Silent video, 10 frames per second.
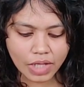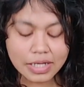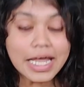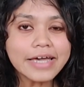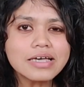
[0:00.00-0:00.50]

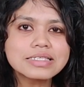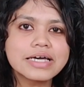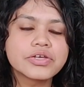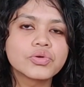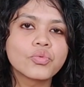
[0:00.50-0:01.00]
like I
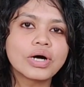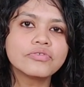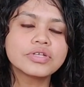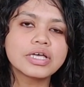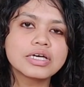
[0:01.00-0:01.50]
said,
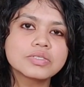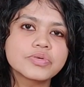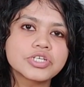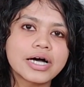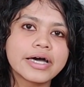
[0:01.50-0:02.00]
one of the things
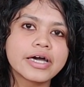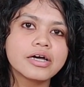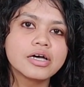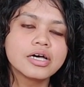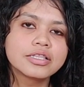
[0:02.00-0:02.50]
which
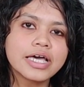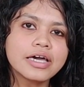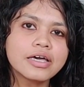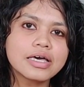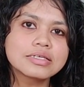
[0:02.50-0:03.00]
I
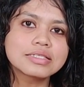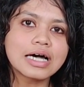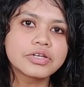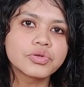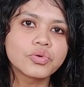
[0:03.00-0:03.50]
think is
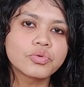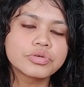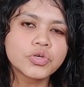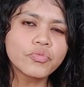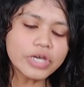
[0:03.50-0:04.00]
that,
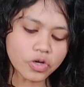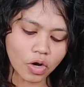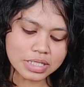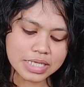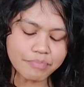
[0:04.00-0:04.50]
we
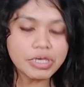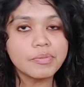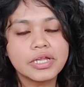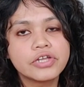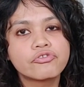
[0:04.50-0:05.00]
call some
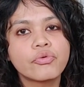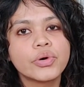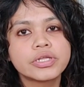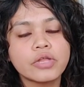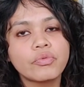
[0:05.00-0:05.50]
people
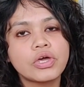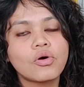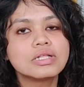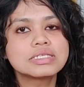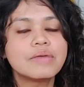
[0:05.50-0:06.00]
introverted, we
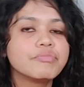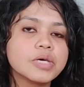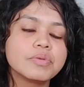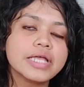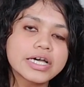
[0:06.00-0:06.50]
call some
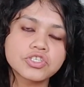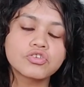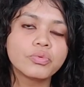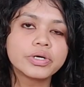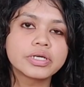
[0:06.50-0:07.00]
people
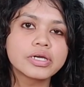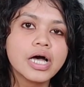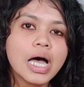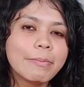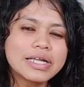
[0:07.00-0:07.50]
extroverted.
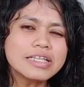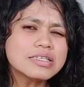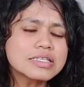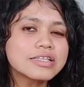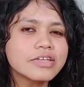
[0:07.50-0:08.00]
But I think
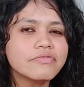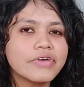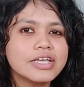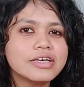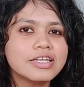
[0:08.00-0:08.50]
there's a
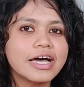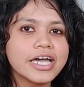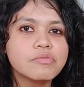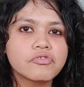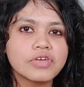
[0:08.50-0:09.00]
very thin
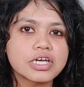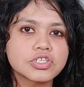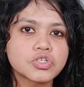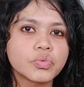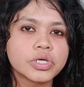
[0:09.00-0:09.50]
line between
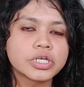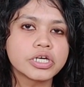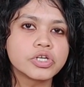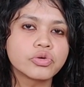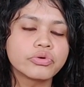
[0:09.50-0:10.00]
extrovert and
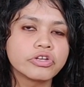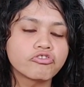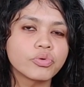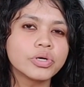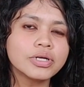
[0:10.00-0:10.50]

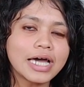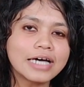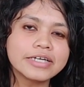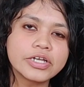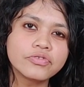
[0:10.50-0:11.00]
introvert.
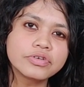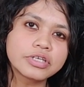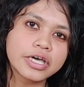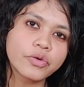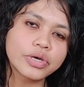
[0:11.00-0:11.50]
At the end of the
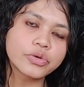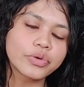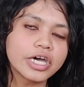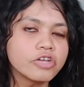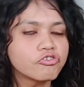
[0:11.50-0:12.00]
day, whether
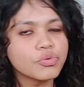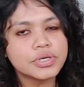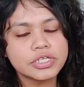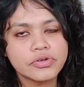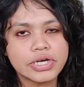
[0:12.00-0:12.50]
we are
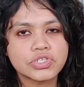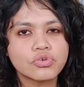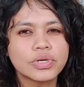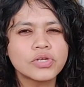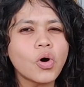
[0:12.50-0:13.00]
introverted or
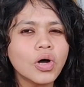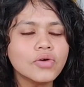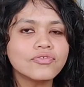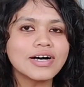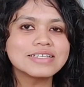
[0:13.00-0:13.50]
extroverted, all
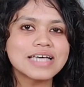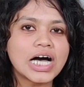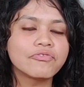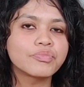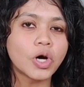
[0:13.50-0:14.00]
of us
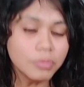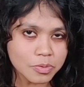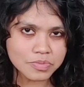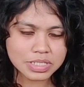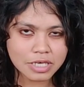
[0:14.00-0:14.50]
have
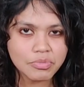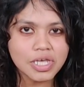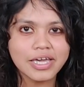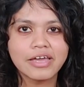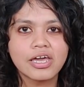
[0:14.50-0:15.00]
problems
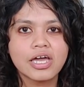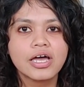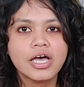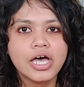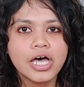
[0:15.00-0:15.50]
communicating,
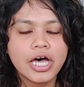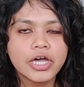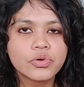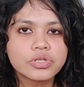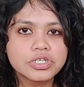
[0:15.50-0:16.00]

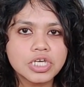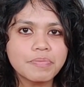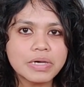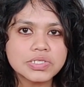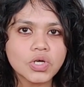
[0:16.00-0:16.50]
the
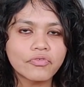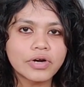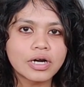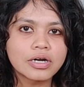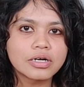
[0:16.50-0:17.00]
deepest of
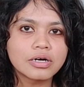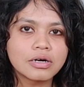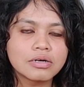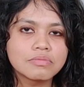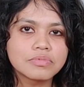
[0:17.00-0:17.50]

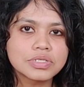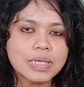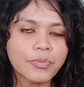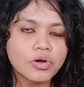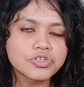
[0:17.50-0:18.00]
our
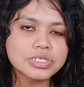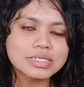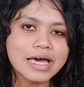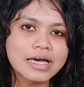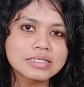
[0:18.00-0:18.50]

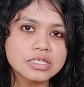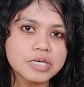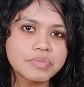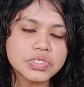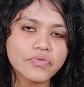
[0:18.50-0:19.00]
subconscious layers, the
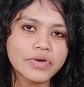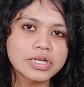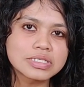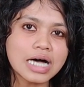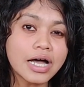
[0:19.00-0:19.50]
deepest of our
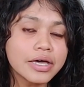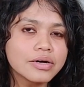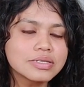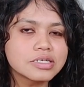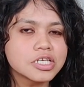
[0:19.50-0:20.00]

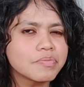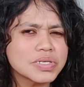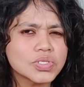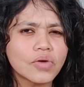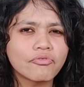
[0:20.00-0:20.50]
desires, the
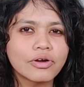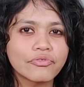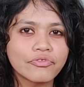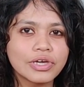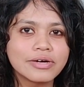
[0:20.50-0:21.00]
deepest of our
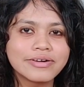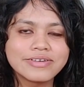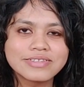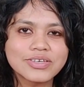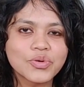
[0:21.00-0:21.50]

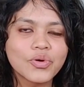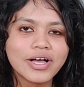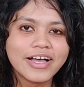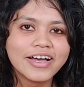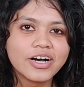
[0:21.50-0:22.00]
fears,
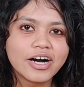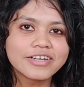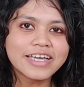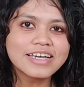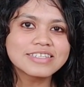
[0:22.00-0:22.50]

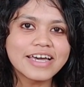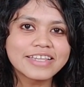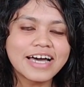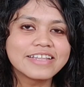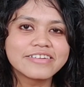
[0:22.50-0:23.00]
things
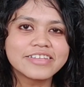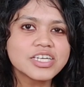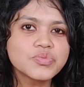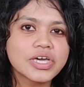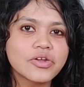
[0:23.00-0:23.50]
like that. There are
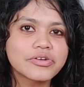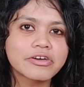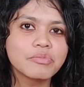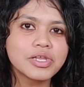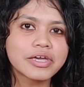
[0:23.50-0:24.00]
things we
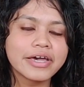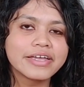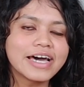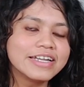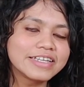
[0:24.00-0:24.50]
cannot
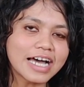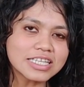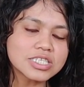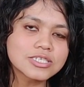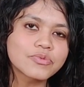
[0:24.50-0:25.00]
communicate. And
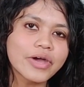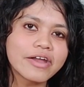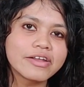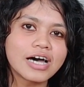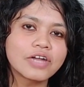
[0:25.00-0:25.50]
that's
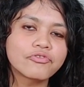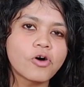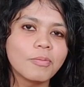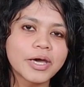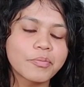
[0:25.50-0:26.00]
where an art
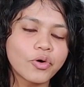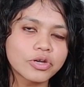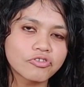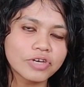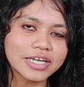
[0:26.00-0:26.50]
form like
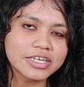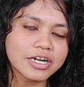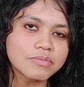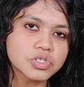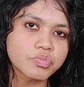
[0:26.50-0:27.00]
pottery, I think,
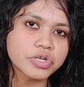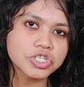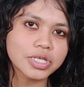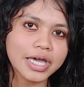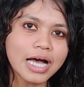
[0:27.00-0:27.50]
comes to
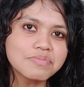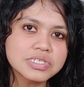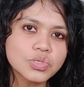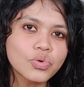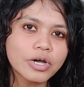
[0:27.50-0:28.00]
bridge the
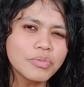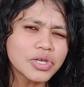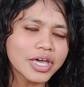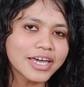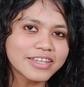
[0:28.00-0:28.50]
gaps, to
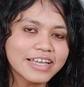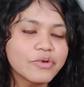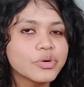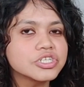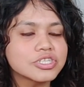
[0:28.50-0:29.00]
communicate
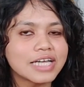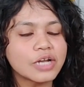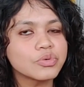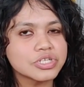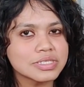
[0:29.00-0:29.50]
that which
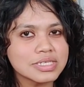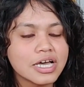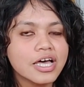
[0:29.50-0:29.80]
is